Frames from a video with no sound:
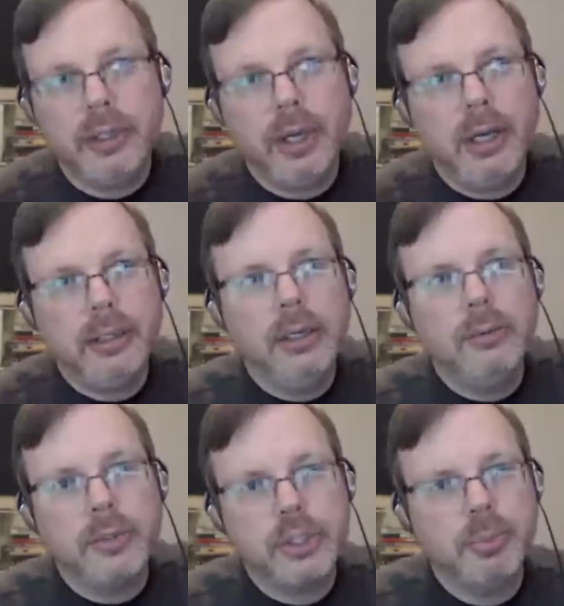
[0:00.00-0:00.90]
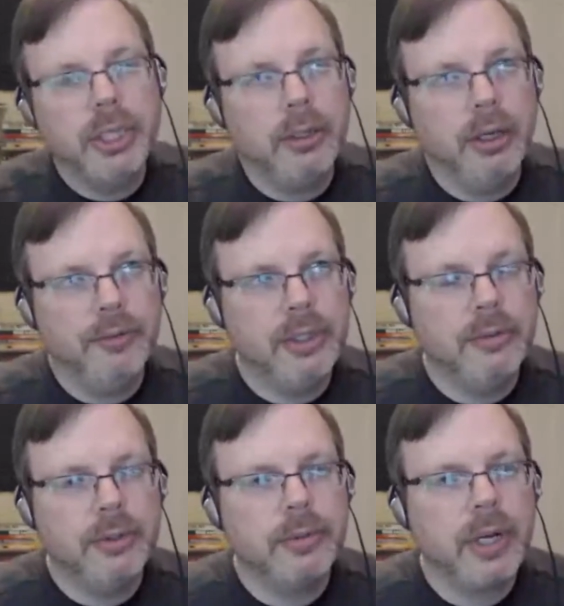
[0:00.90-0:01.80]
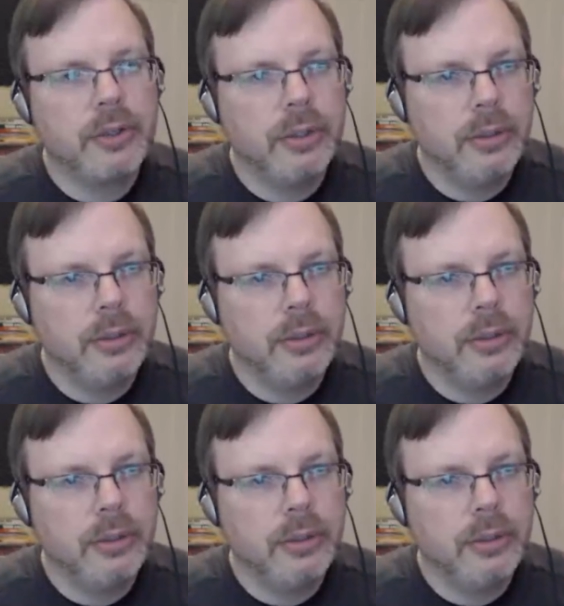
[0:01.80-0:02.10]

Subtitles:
Anka or splitting off in a different direction?